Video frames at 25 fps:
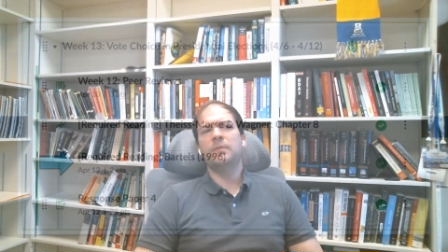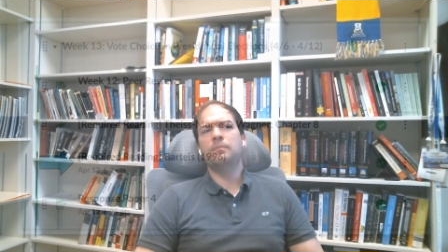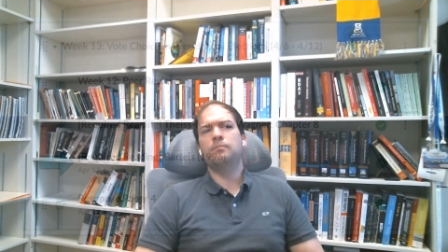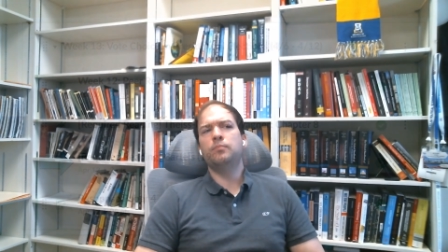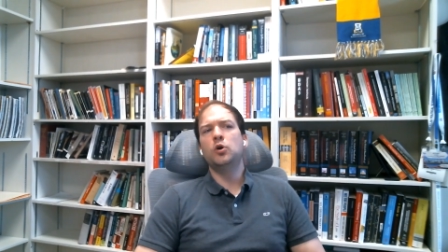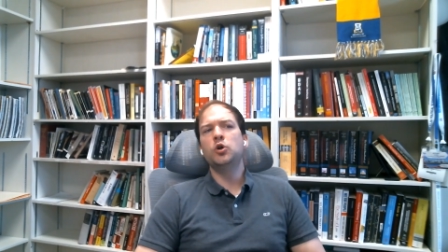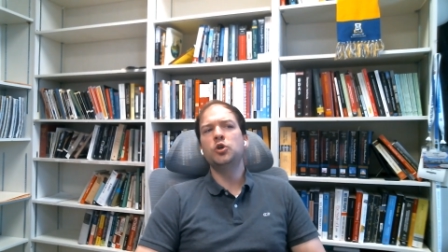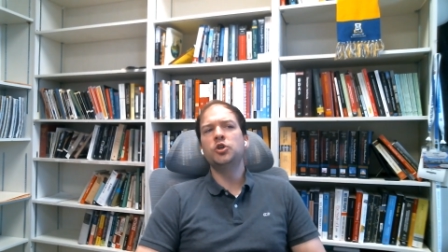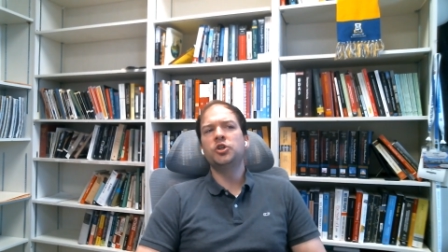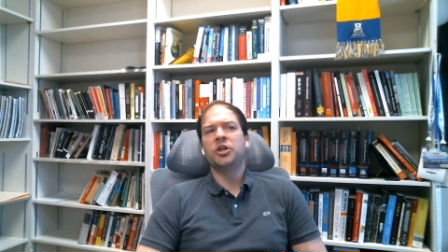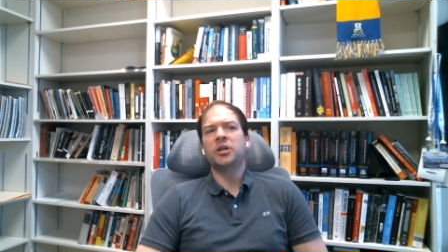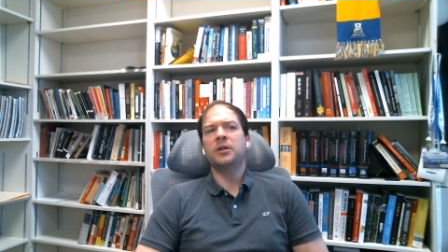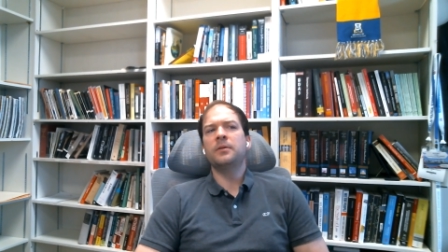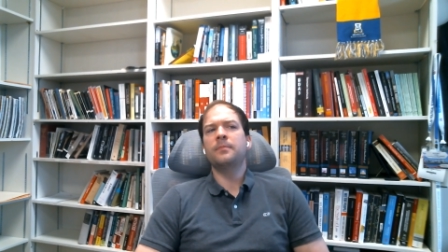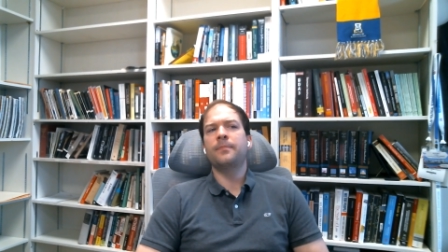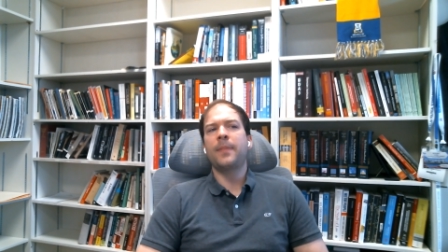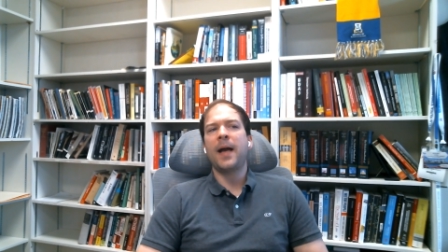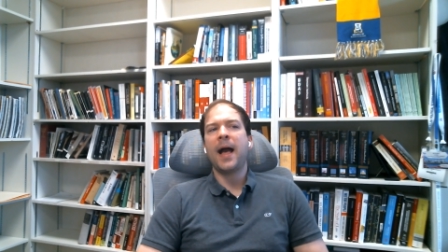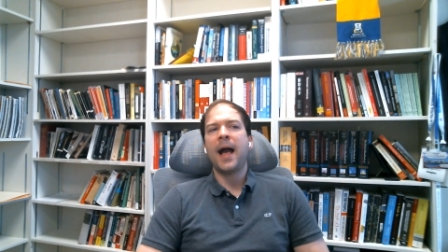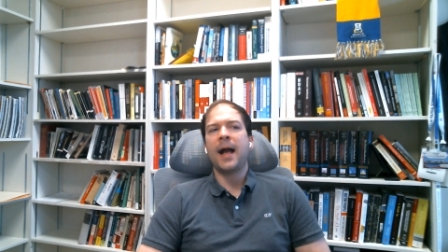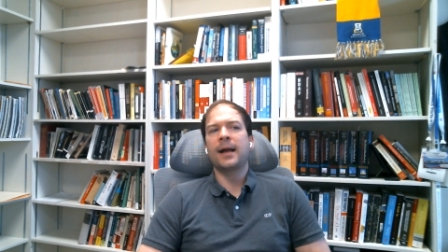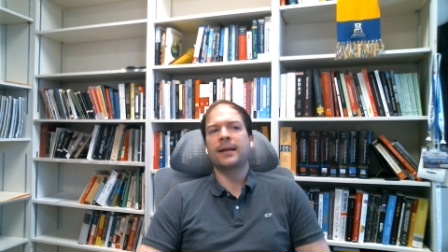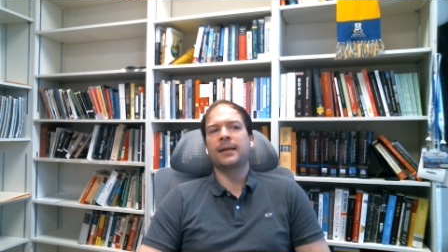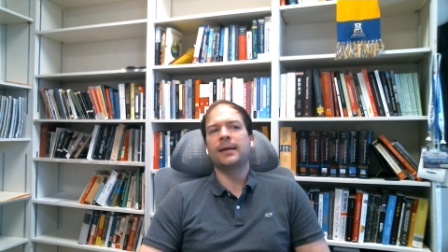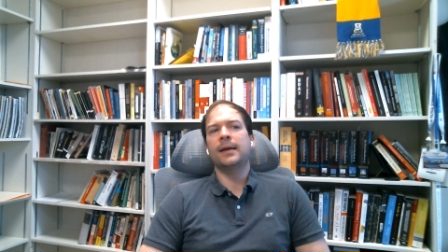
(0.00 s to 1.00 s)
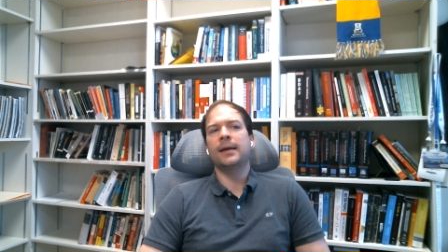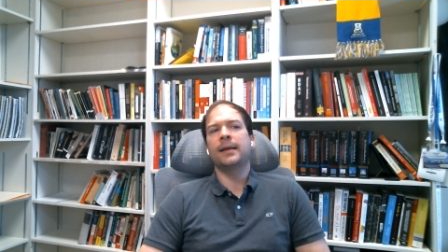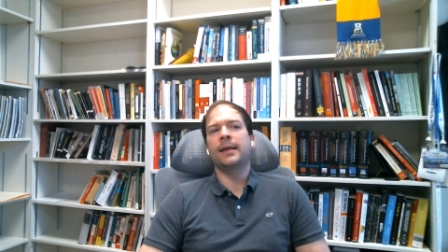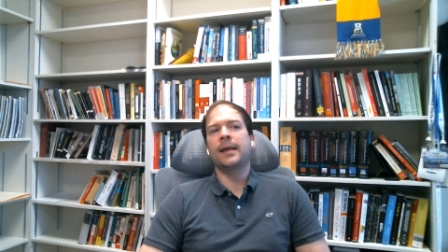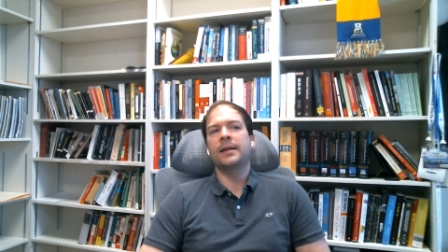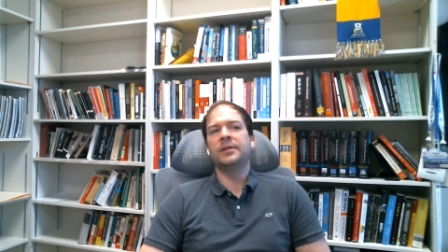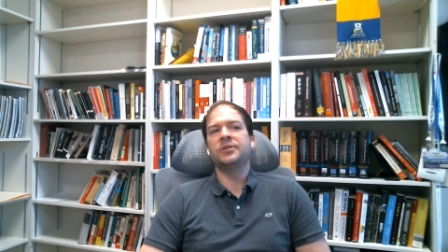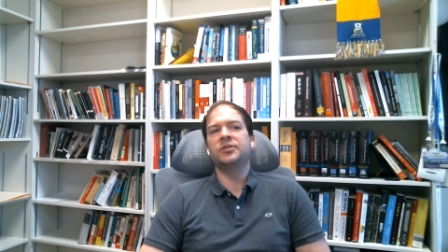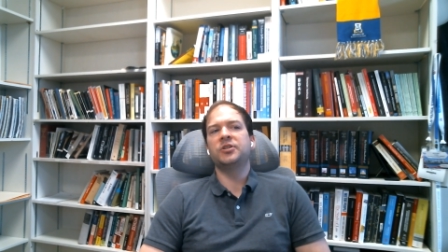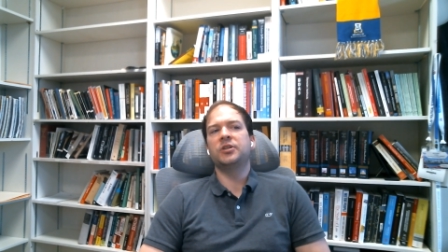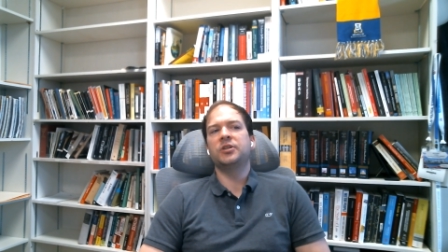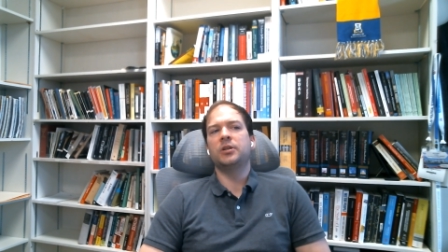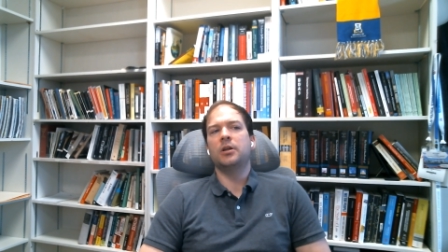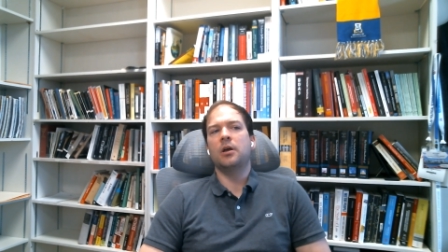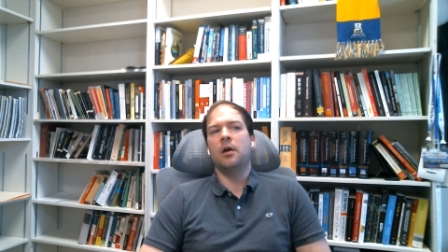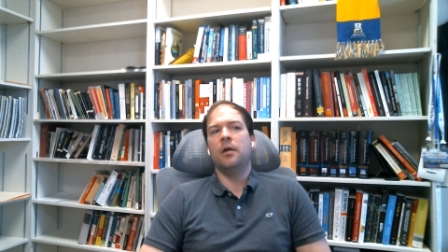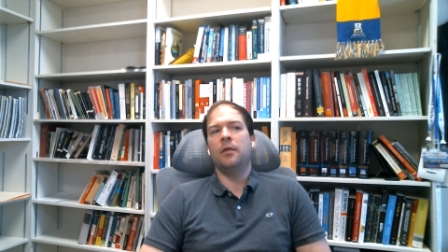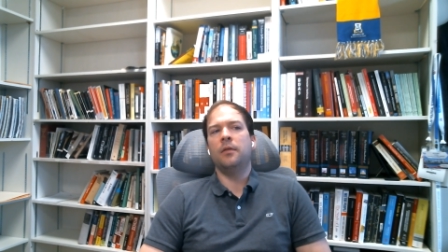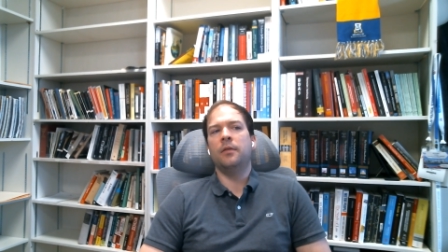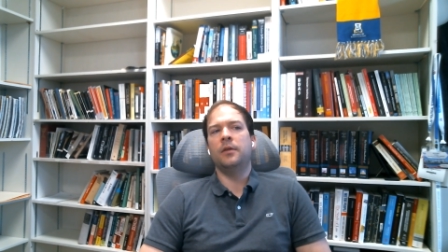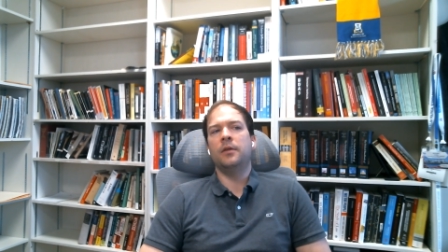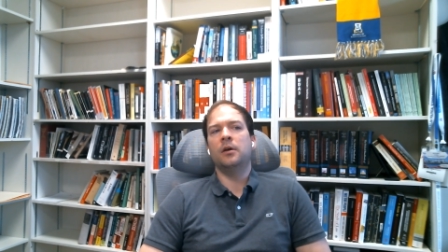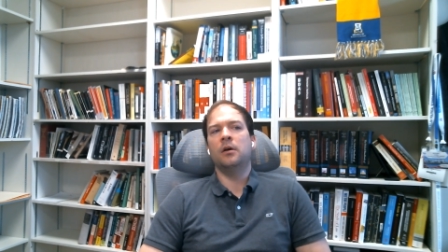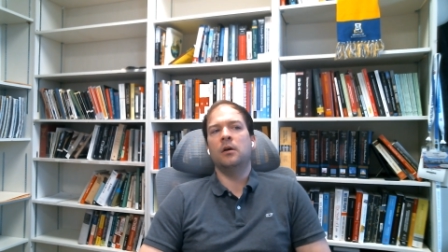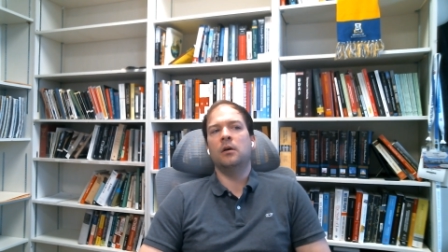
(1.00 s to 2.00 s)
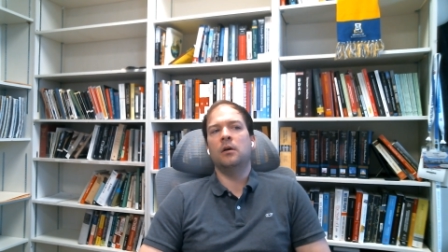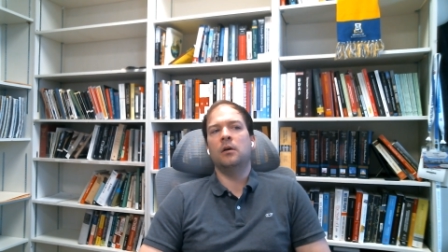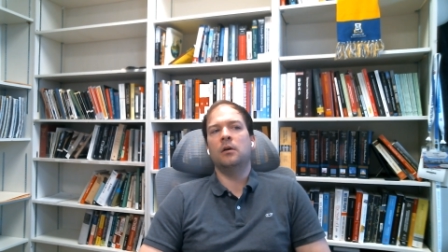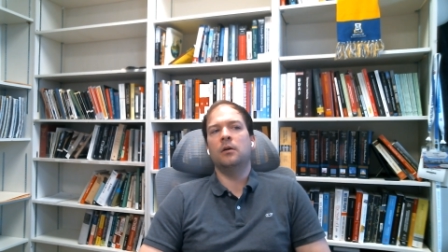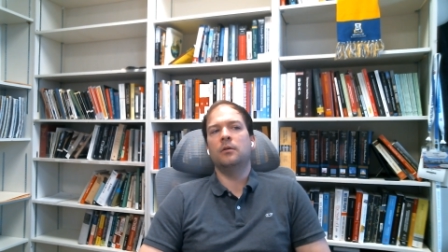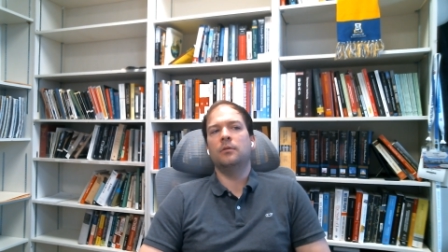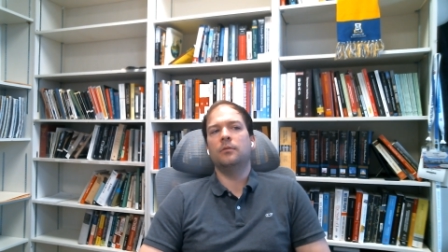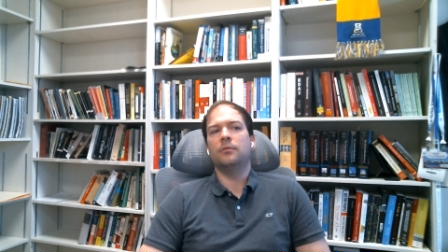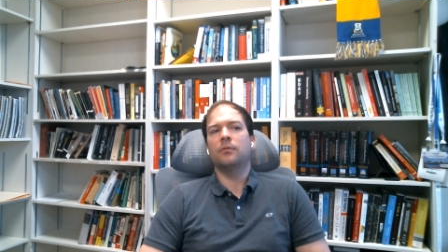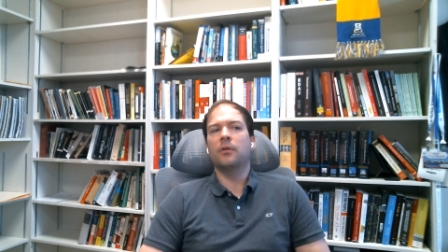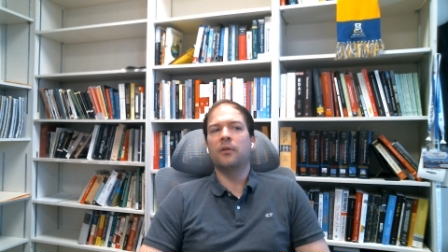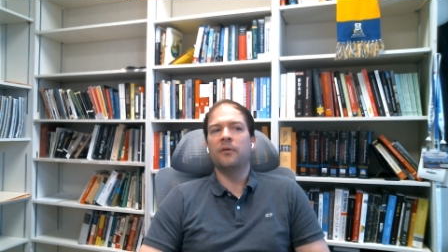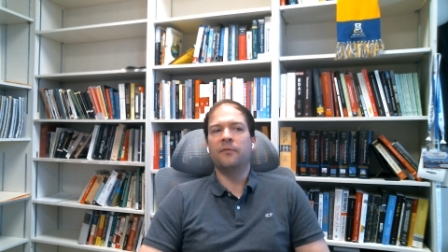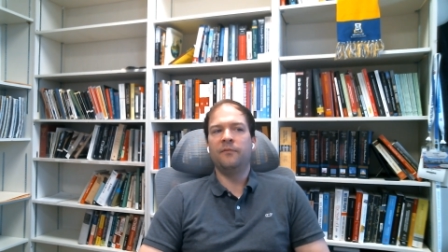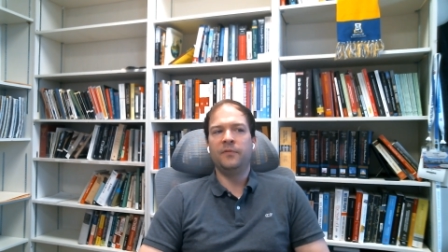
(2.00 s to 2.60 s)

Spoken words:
pushing back against the